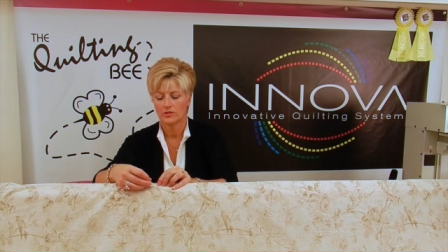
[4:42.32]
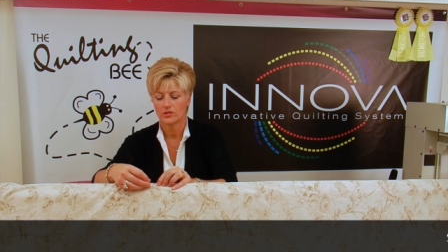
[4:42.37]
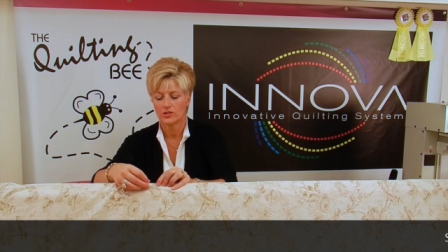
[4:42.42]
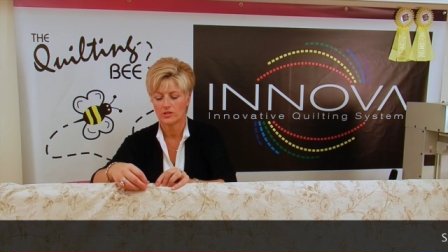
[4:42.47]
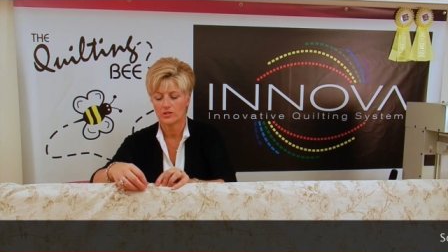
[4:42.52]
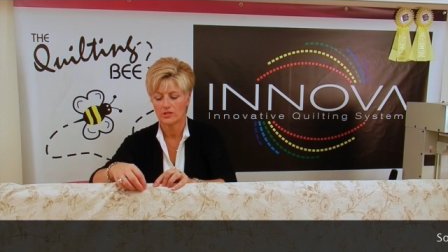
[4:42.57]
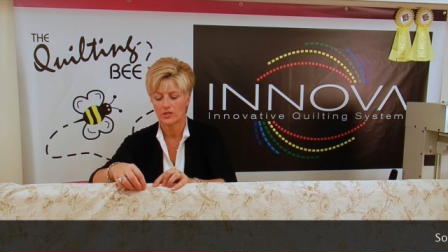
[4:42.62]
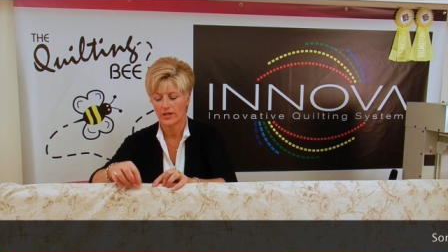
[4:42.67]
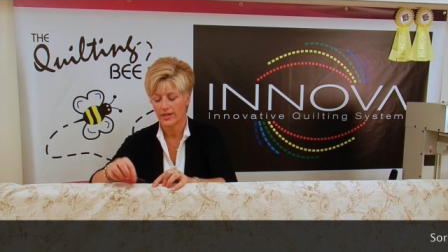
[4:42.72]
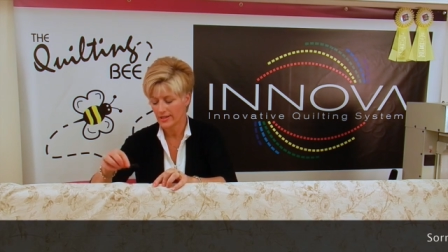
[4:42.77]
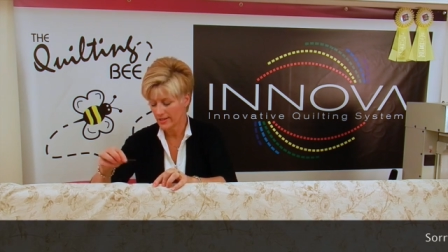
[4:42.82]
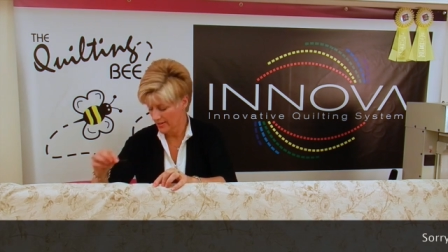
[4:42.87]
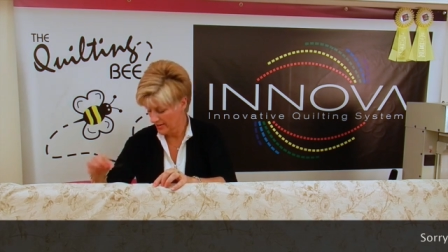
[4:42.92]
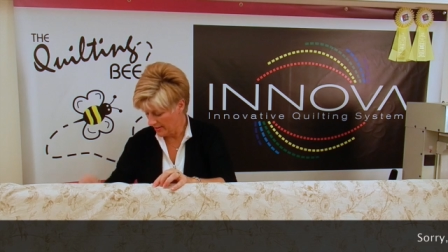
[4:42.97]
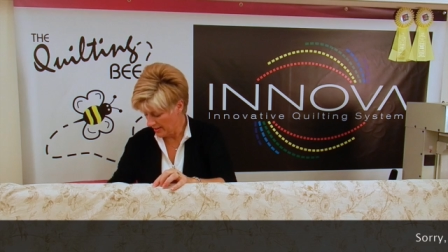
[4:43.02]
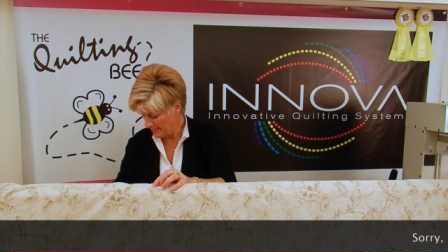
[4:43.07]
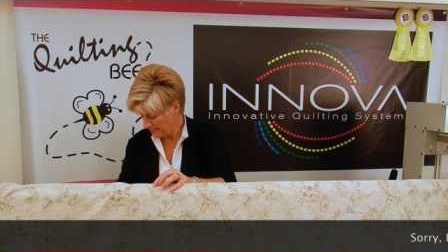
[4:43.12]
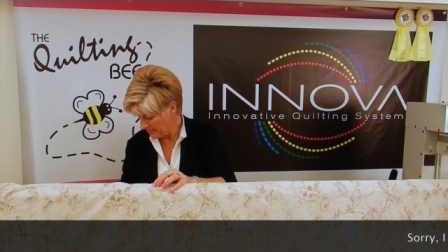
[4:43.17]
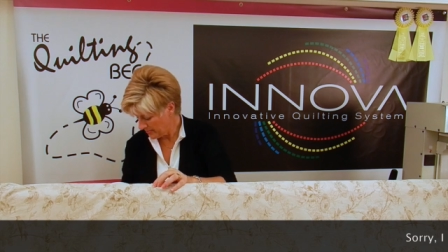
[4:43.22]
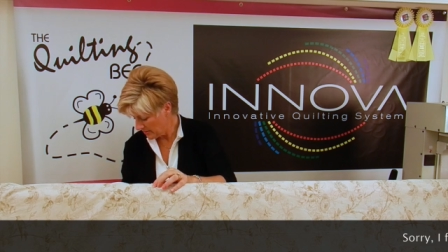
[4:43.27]
just line it
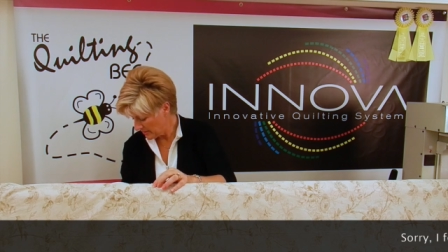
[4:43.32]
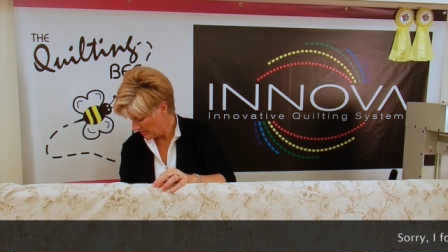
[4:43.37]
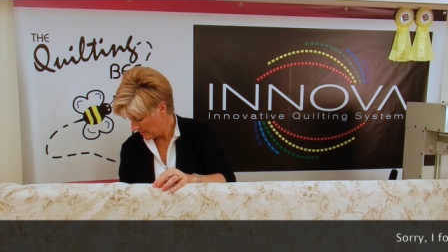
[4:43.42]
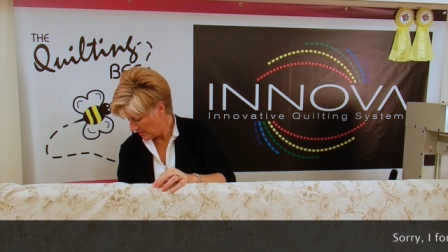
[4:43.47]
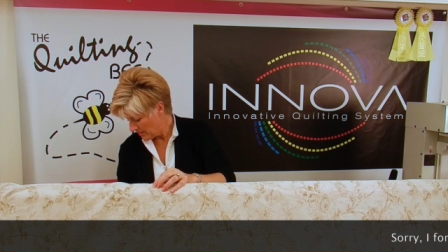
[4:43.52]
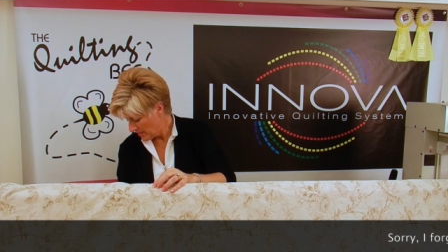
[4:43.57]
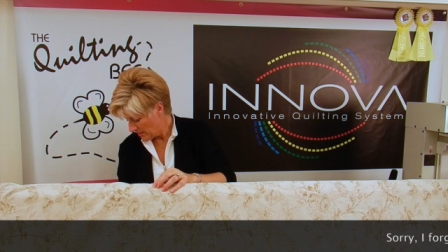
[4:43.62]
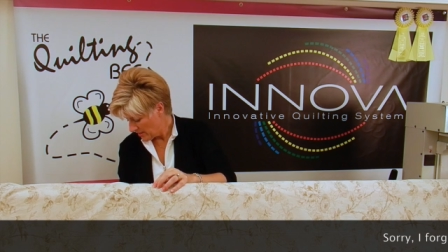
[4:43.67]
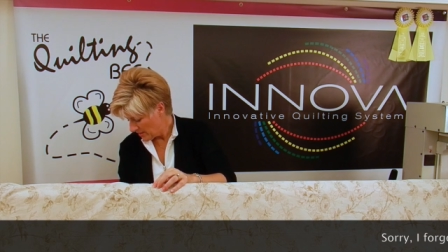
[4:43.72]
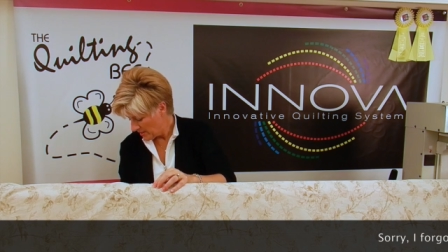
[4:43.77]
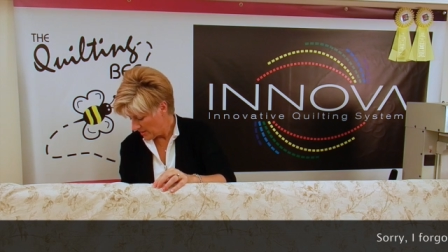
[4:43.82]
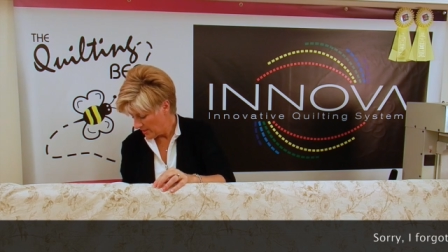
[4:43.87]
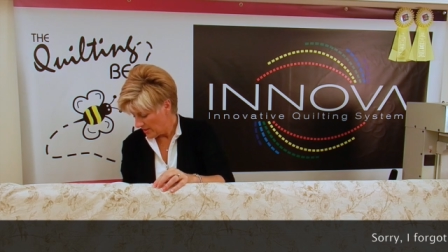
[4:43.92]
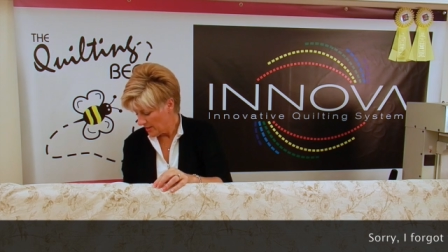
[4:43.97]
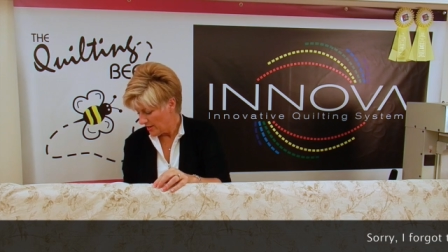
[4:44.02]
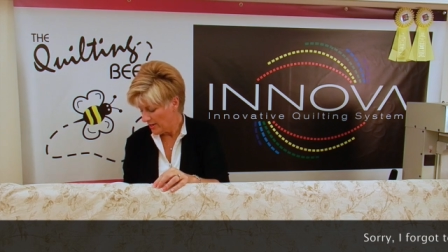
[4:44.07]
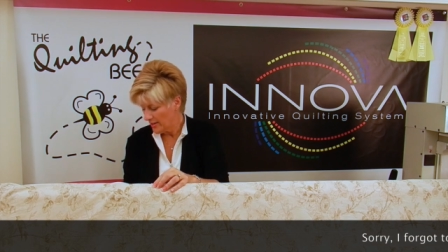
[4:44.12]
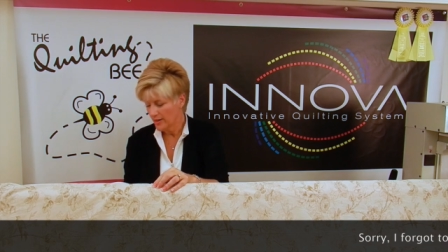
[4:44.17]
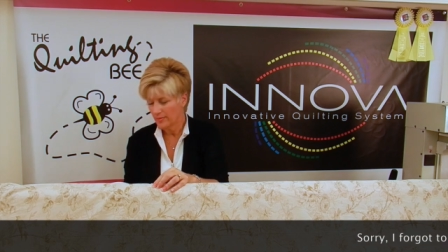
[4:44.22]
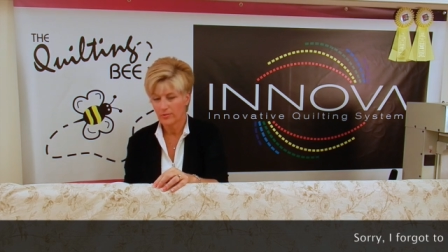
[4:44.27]
up,
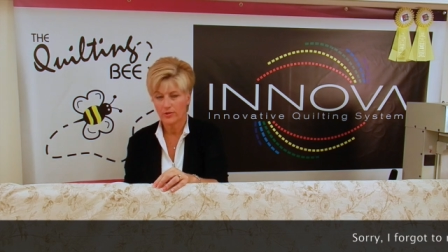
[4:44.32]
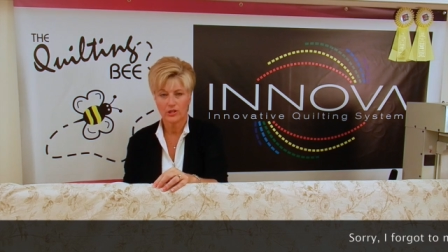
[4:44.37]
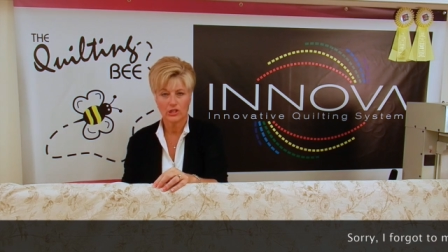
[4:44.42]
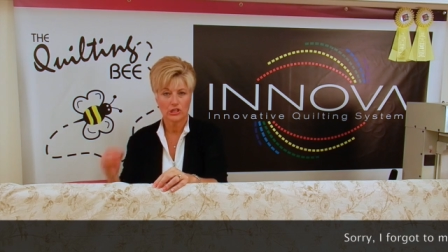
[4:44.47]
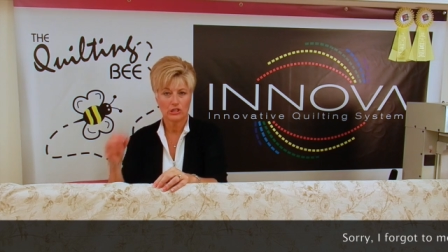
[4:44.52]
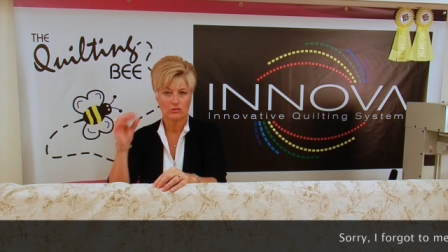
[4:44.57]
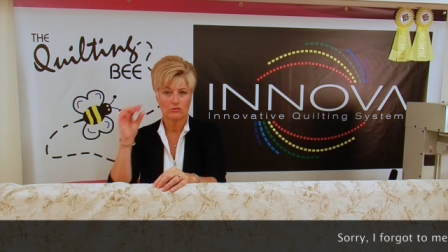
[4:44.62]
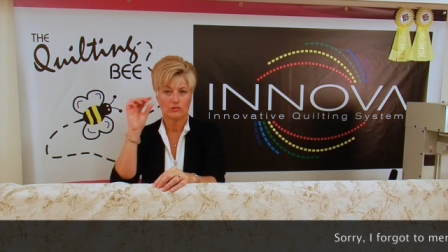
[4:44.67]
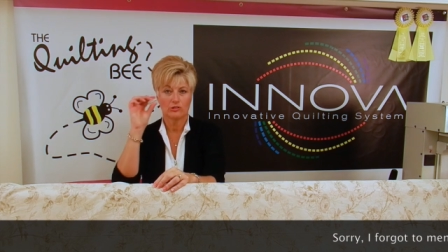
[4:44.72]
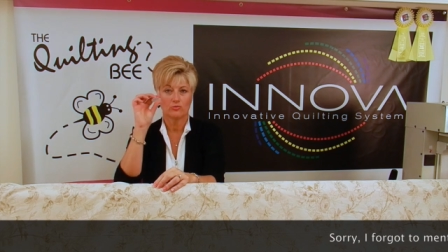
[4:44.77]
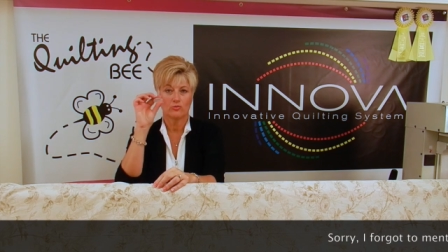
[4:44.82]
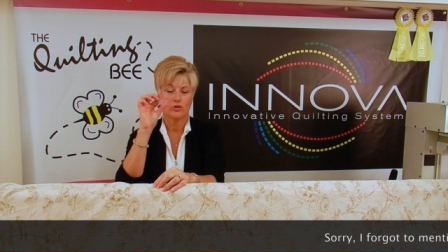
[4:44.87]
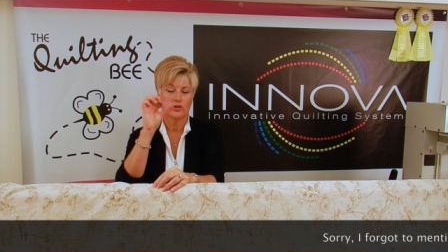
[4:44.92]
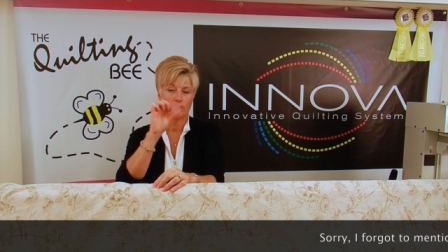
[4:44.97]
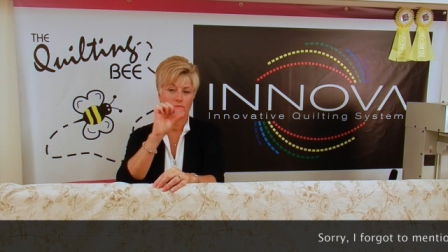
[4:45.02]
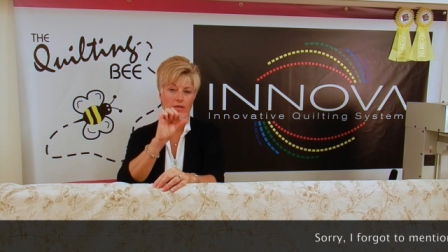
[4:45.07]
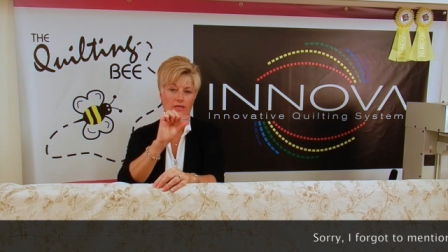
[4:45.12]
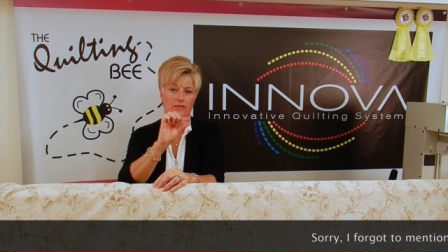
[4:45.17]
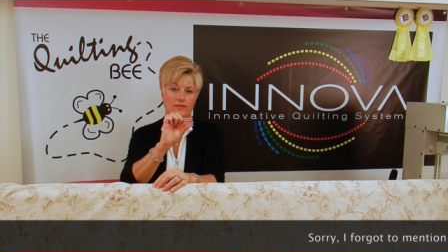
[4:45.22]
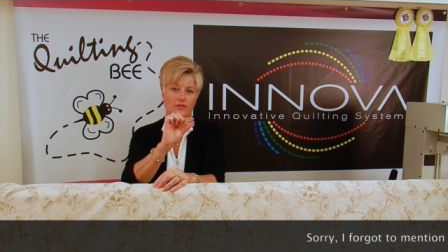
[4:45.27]
and I'm going to use
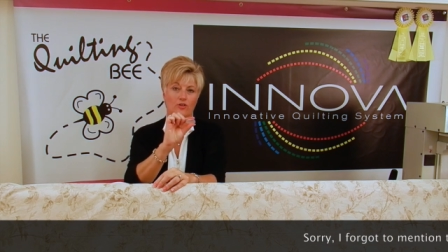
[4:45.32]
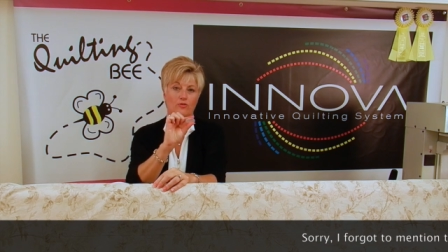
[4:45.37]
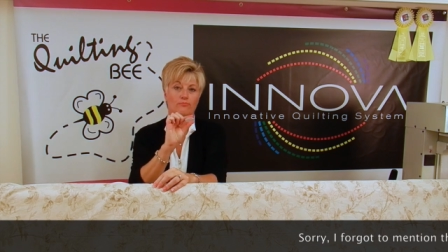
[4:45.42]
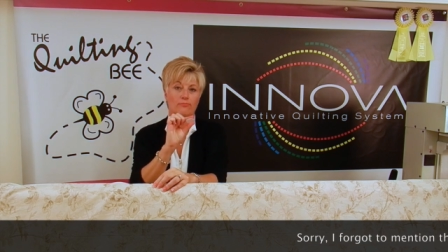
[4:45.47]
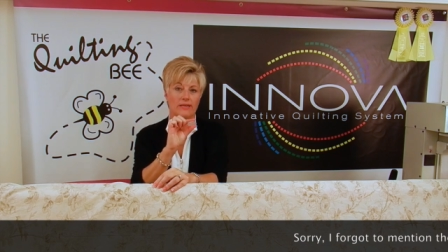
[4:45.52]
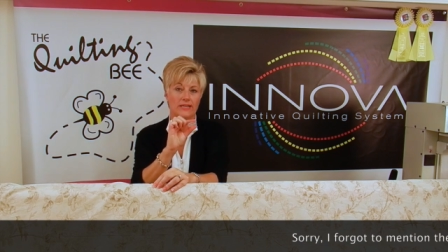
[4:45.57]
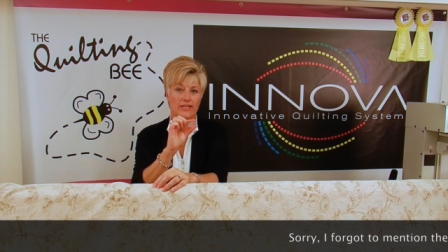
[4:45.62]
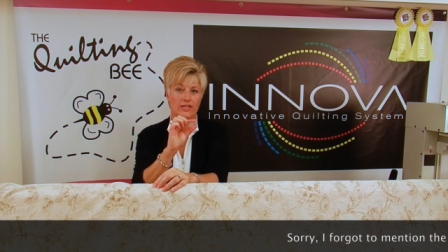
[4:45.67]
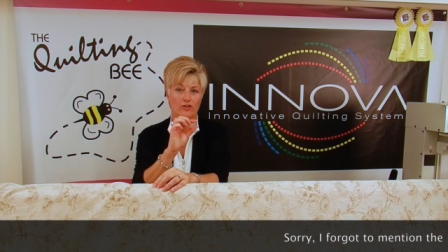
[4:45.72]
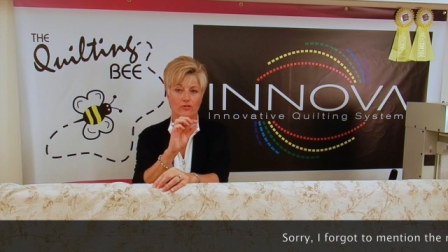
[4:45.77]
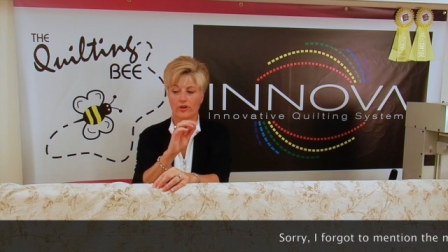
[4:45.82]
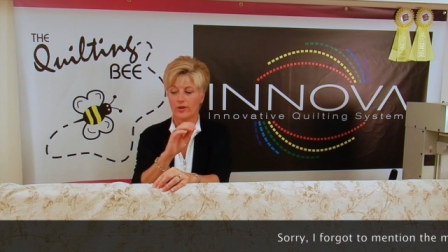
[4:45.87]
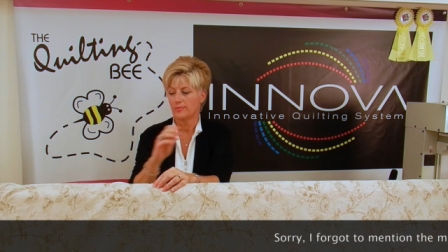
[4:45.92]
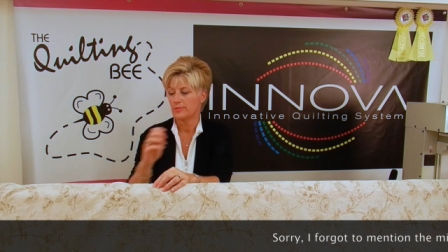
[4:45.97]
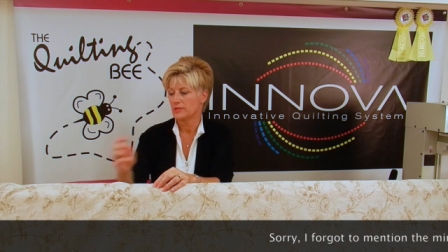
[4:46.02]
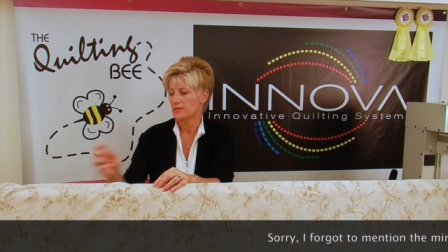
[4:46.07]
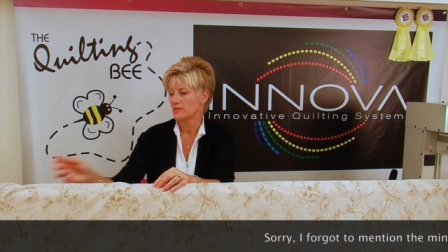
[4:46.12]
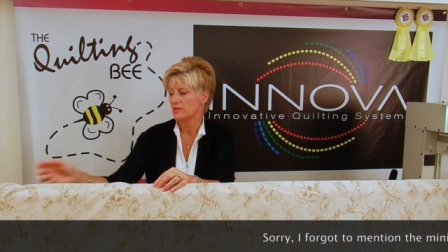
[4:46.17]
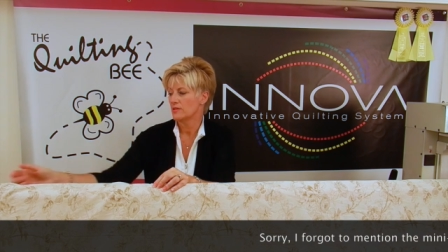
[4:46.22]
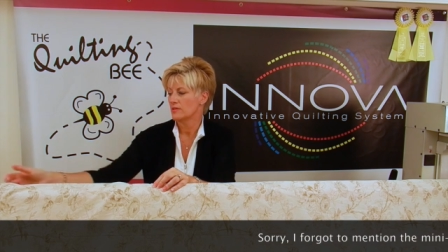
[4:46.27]
one of my little mini
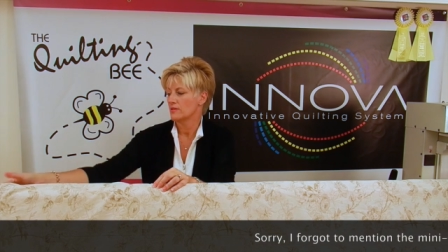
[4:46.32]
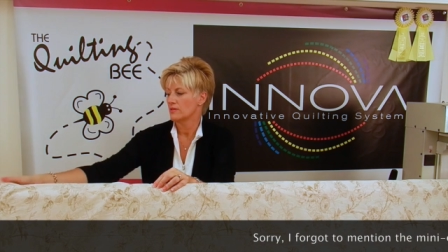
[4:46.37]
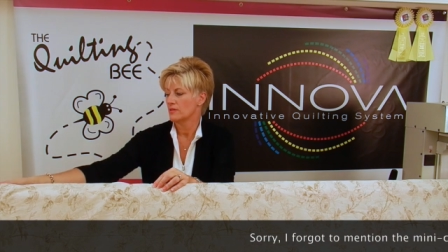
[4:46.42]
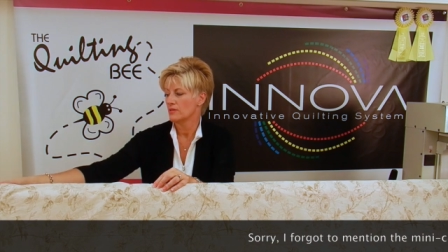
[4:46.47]
grips.